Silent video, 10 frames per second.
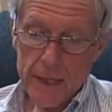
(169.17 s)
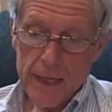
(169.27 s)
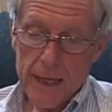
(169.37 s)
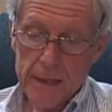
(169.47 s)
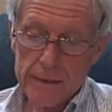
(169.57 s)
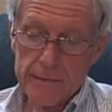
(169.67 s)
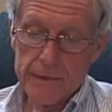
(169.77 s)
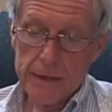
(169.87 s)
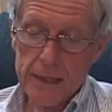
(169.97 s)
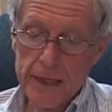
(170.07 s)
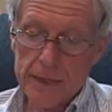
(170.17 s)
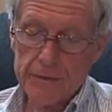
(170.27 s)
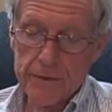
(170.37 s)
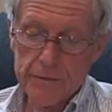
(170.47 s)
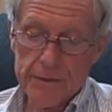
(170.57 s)
I live in
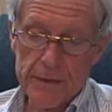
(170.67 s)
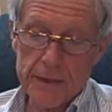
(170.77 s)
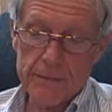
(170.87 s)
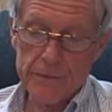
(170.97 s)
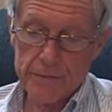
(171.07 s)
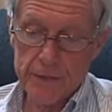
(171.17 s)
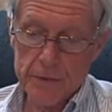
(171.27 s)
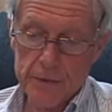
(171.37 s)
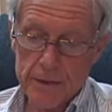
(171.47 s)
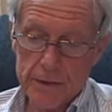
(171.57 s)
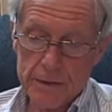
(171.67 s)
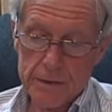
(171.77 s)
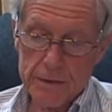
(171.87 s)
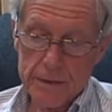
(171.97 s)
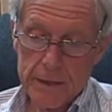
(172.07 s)
constant fear of the future,
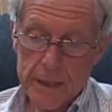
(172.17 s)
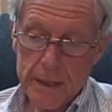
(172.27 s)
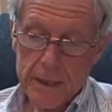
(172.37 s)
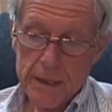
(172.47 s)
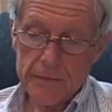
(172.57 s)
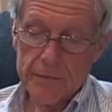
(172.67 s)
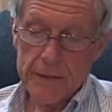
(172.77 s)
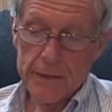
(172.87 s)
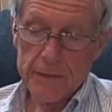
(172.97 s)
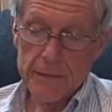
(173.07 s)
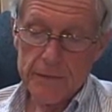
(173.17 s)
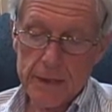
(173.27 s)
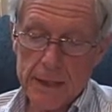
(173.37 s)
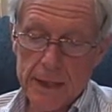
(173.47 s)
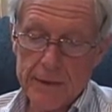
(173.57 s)
in fear that
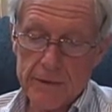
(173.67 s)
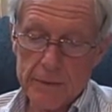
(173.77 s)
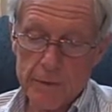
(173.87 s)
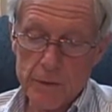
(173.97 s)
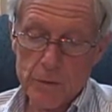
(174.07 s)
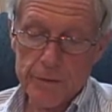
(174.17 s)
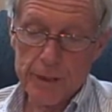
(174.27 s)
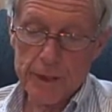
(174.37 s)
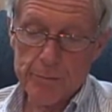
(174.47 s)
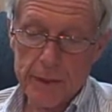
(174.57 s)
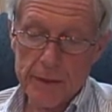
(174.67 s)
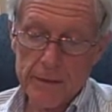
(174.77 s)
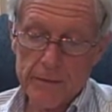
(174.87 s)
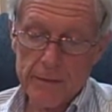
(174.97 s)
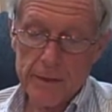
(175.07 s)
the inevitable will take
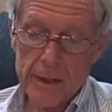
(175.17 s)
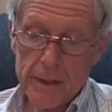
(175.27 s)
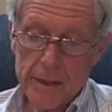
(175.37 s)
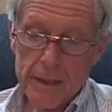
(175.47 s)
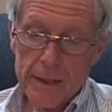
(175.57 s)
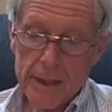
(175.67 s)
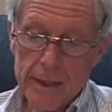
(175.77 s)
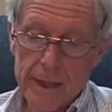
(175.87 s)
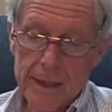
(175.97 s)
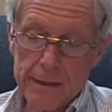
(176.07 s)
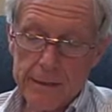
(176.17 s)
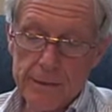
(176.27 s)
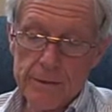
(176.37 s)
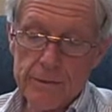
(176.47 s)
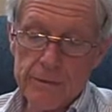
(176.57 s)
place, and I
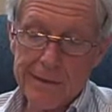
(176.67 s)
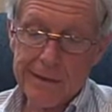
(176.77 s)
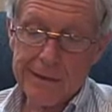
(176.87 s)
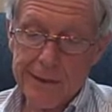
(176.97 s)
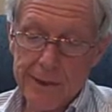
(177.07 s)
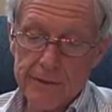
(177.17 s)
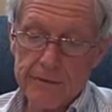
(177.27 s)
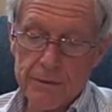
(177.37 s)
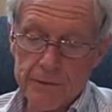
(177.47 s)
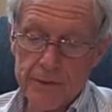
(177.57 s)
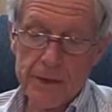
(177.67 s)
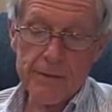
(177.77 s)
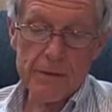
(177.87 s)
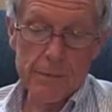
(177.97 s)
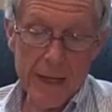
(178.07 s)
live in constant fear
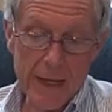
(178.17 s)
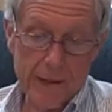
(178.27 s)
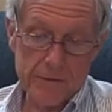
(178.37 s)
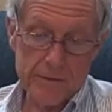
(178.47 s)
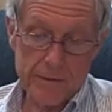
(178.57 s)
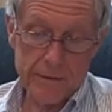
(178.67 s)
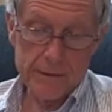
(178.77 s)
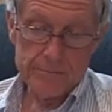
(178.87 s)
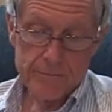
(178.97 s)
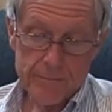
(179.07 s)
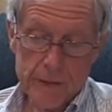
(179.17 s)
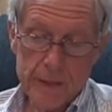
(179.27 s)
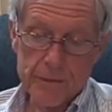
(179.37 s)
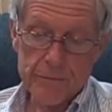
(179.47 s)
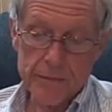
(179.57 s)
of the past,
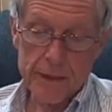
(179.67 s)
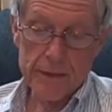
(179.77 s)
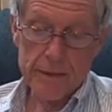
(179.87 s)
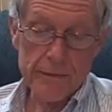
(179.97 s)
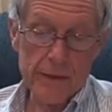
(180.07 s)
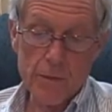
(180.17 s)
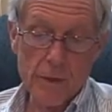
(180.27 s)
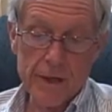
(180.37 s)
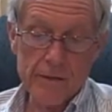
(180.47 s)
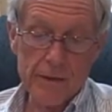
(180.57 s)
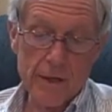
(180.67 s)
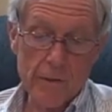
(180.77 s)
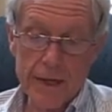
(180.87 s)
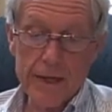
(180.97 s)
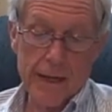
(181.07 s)
in fear that what has already